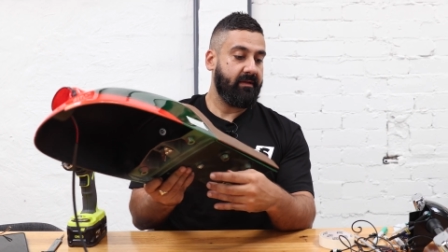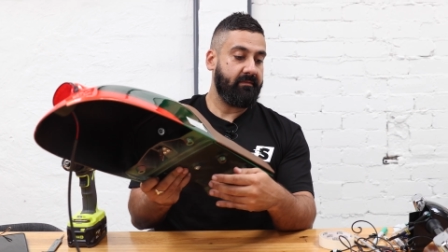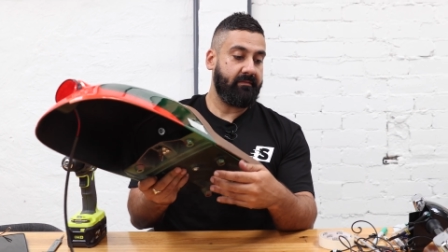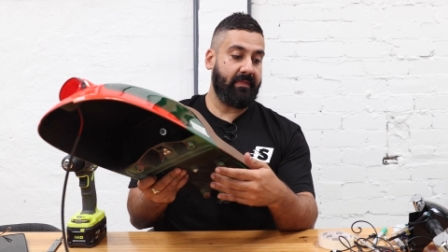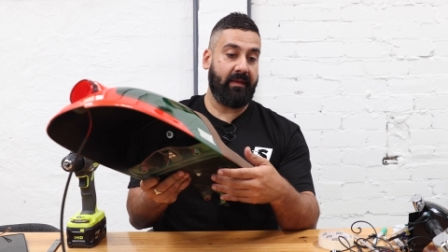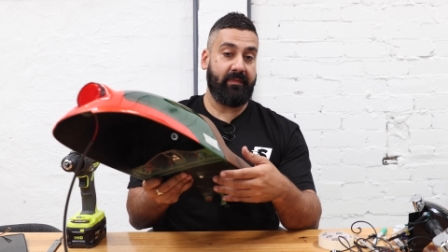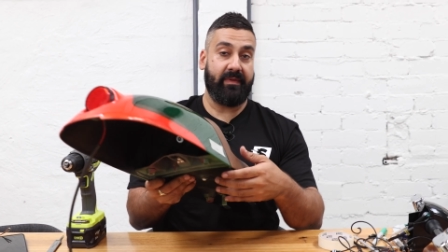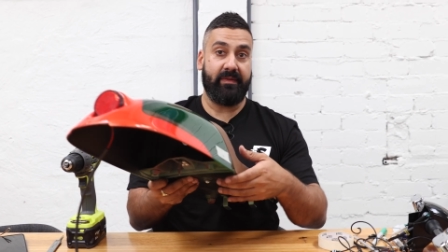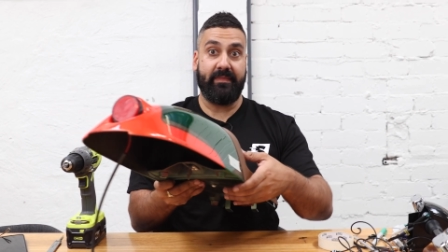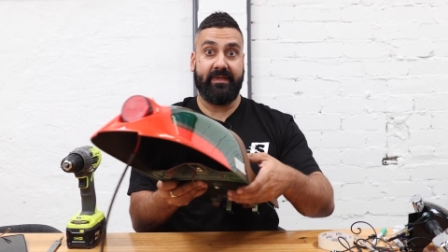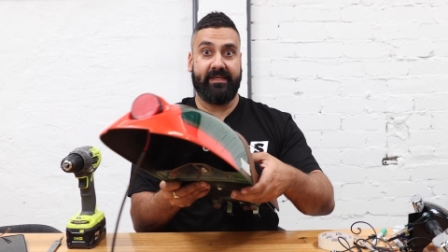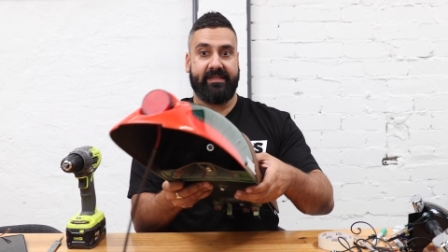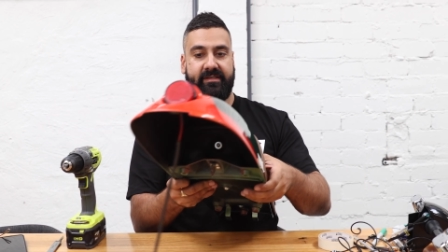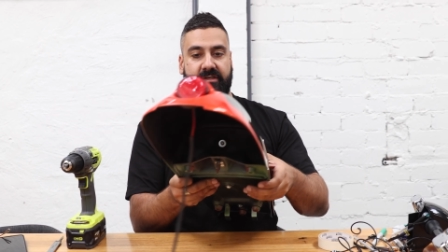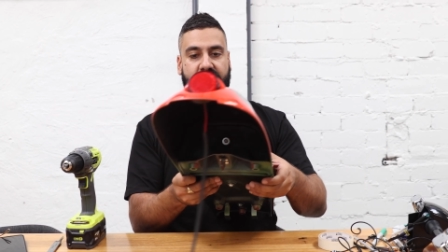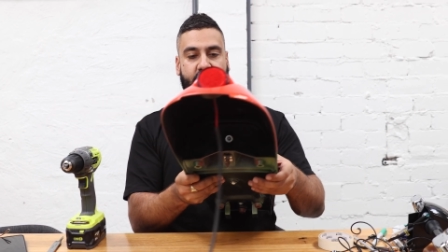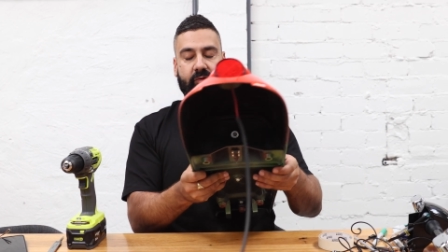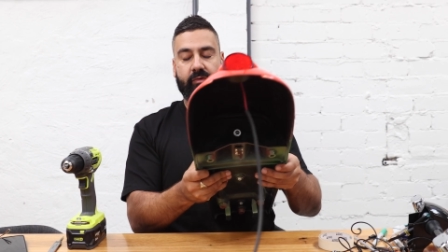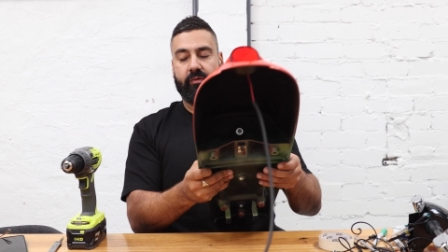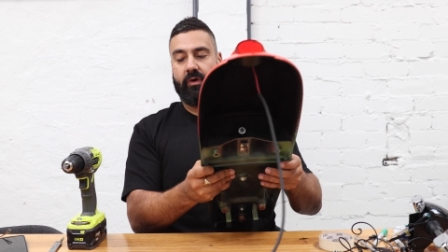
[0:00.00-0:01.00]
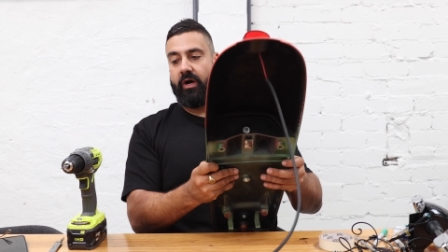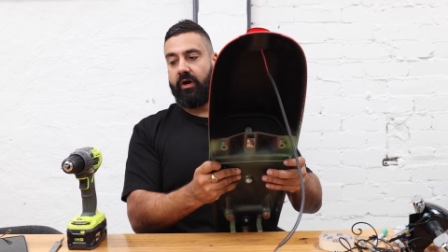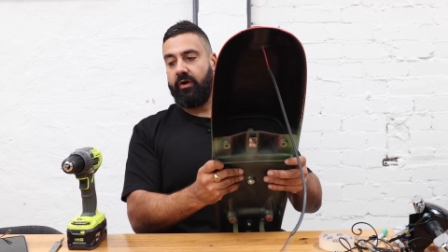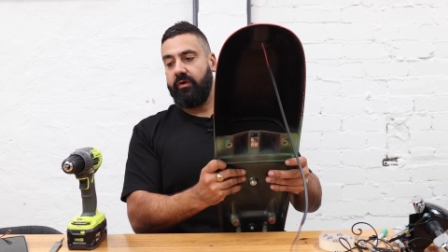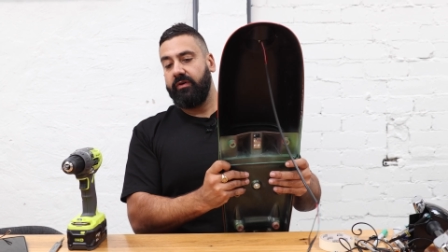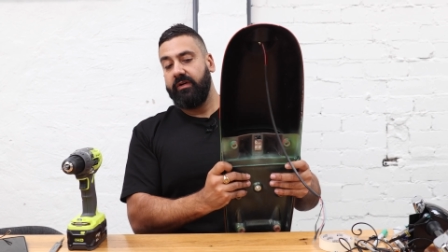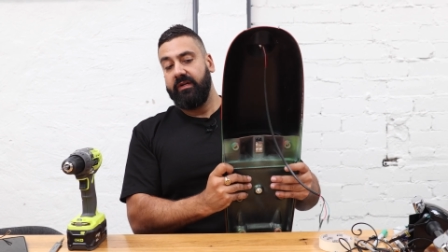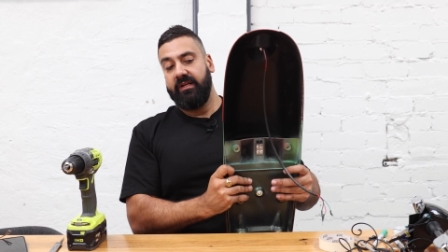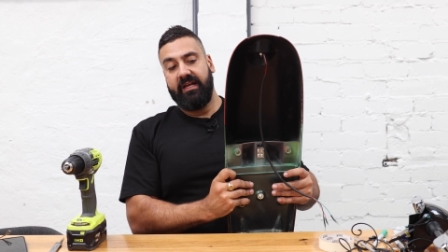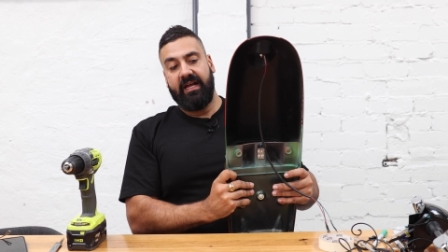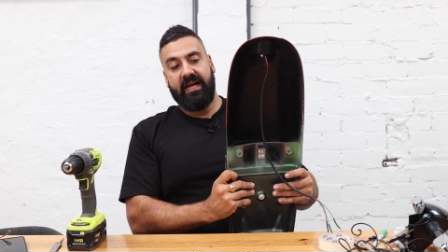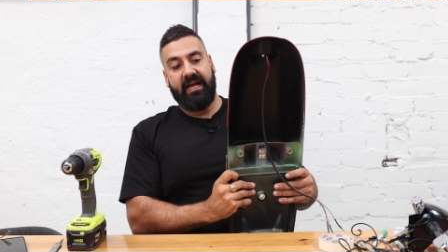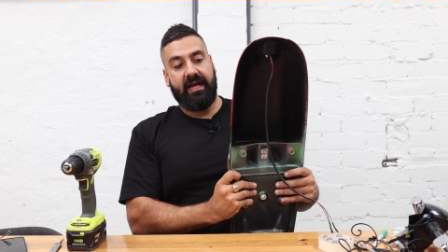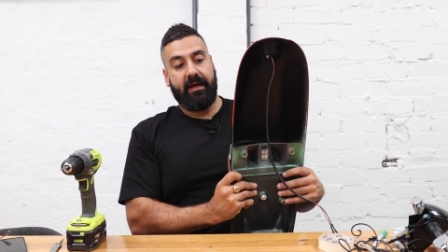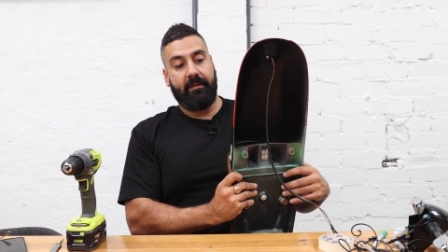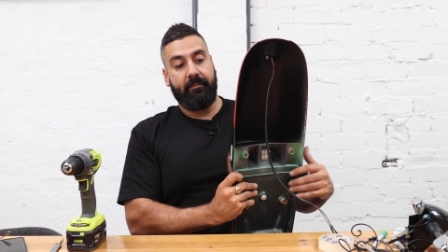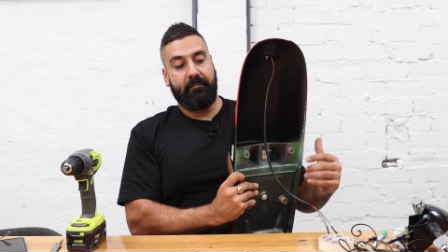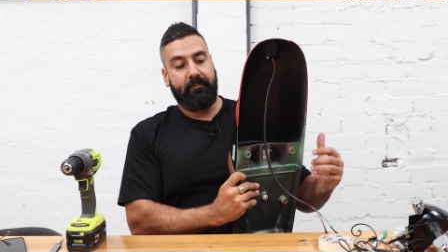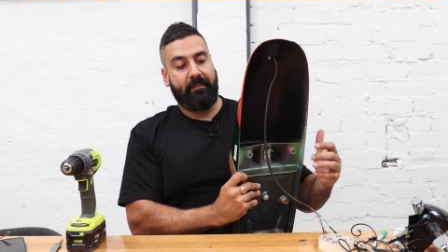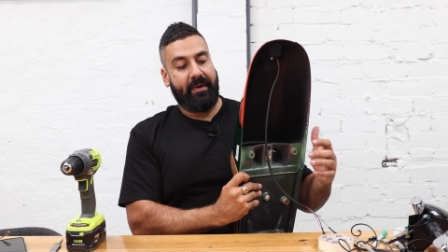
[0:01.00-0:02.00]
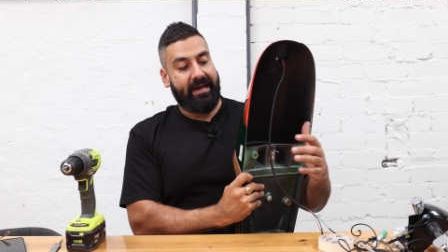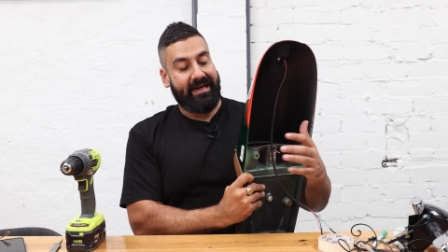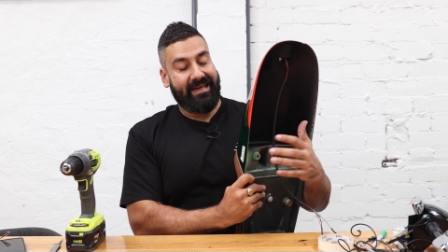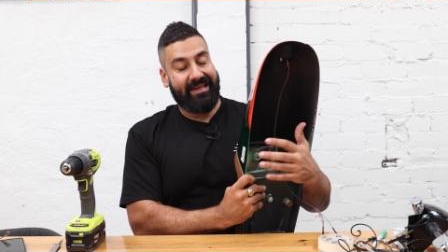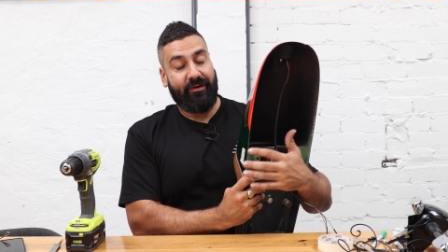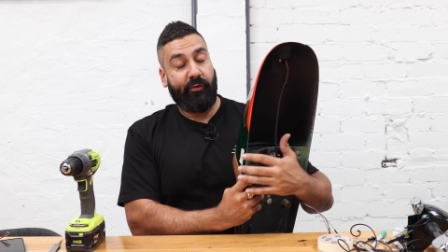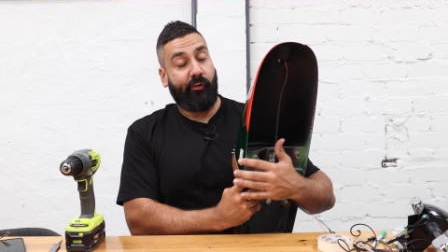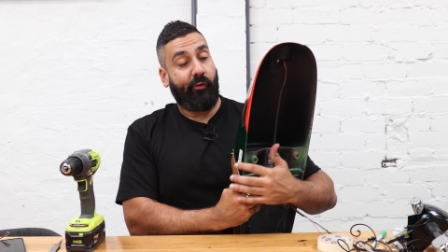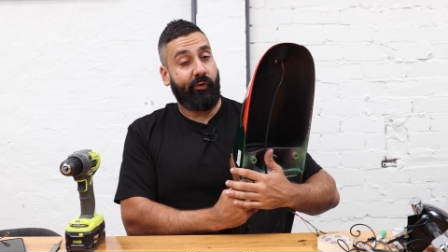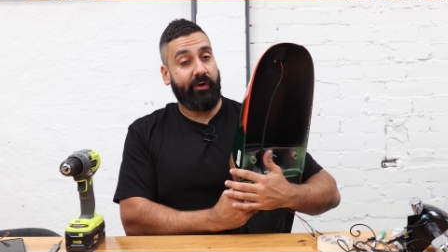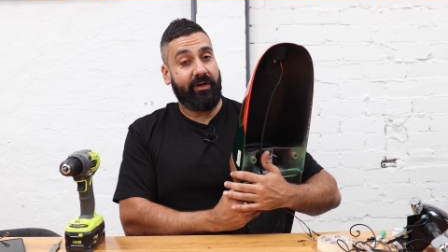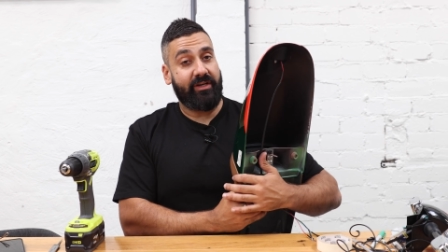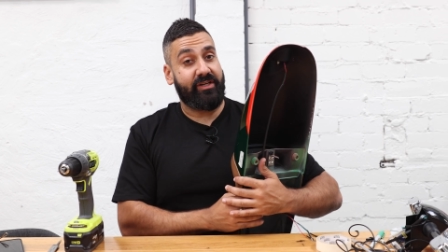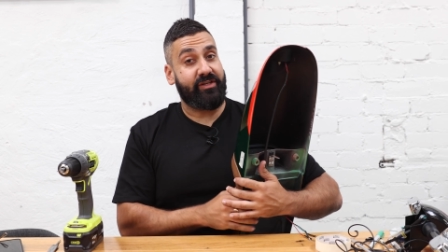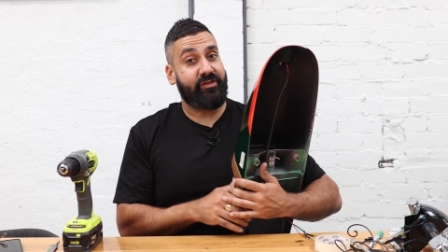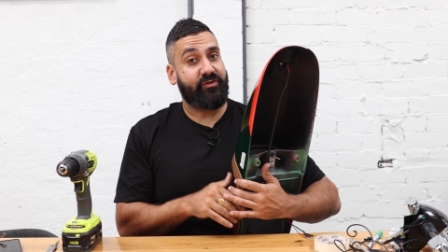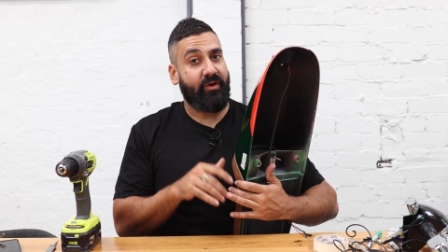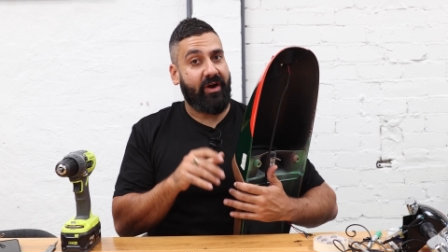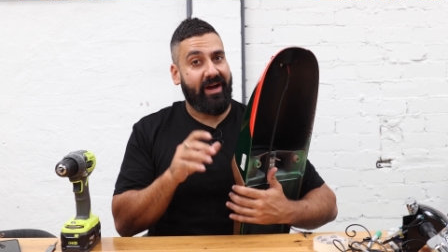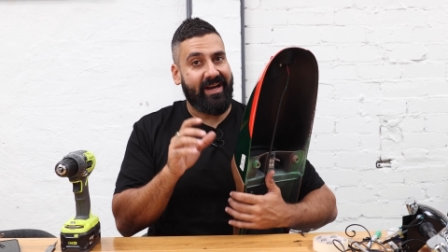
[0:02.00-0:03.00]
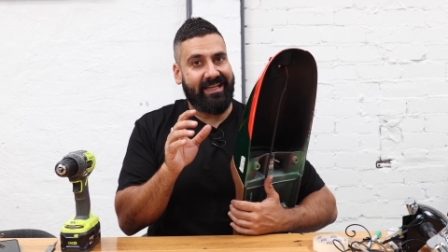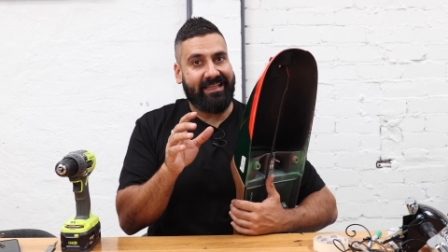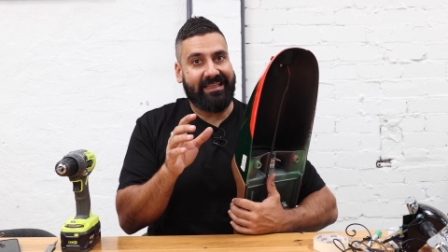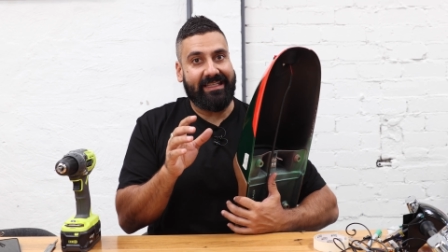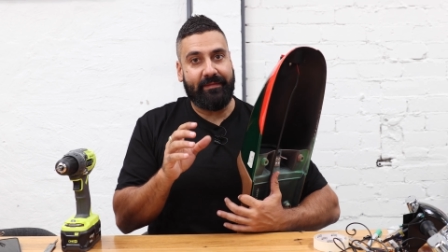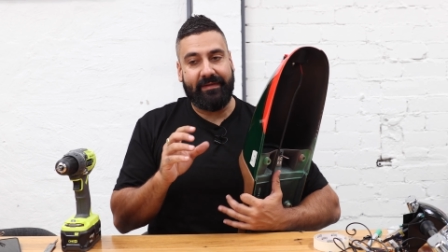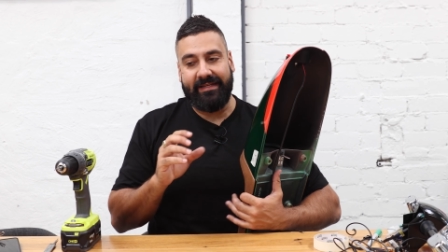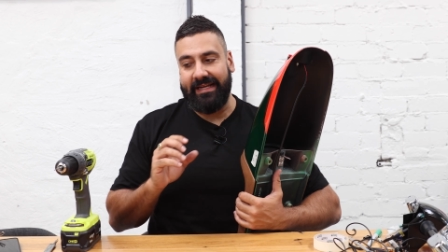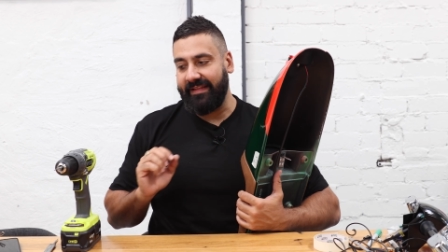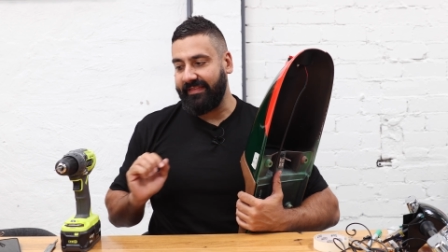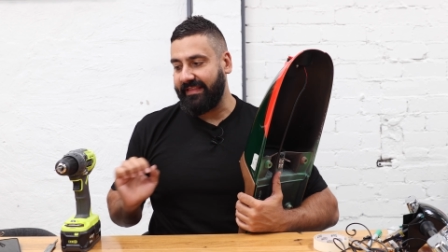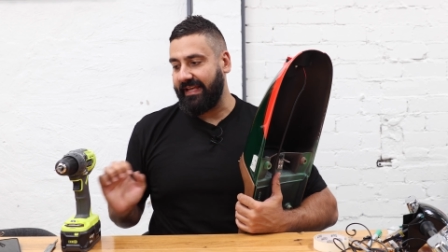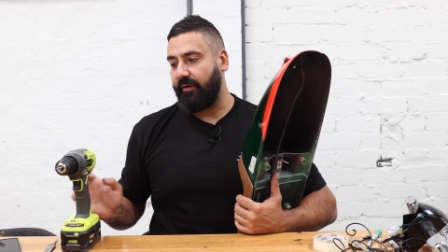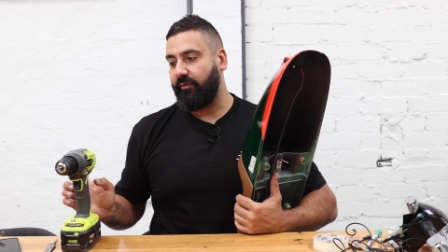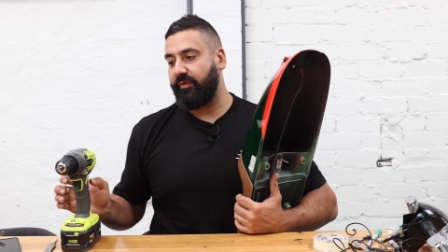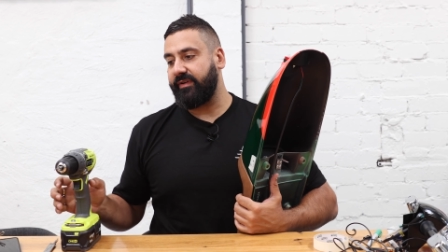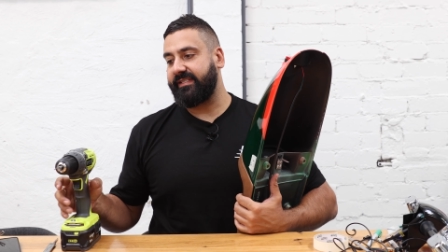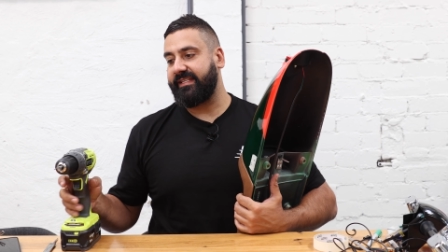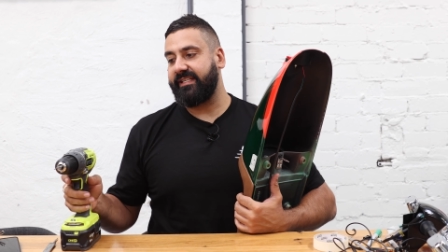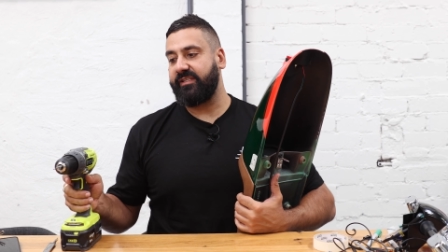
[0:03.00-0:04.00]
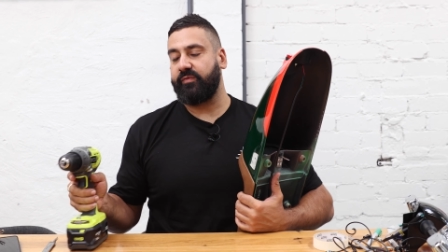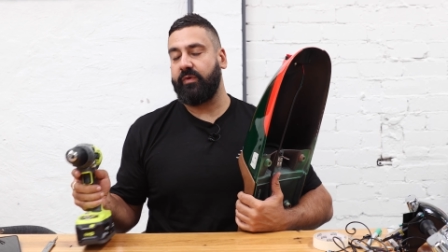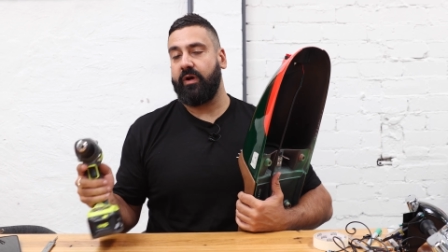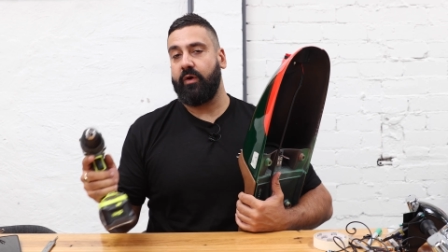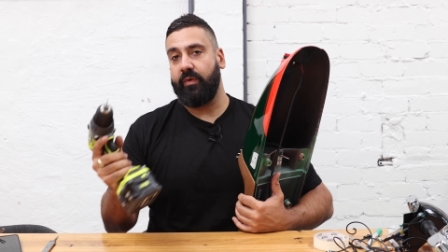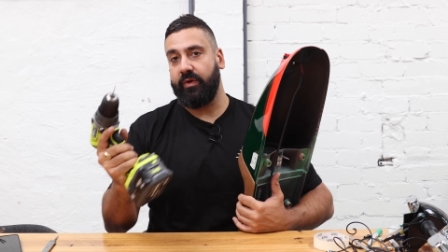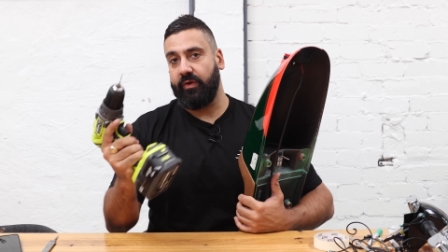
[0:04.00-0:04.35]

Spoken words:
maybe miss the drill hole. But in order to try and eliminate that risk as well,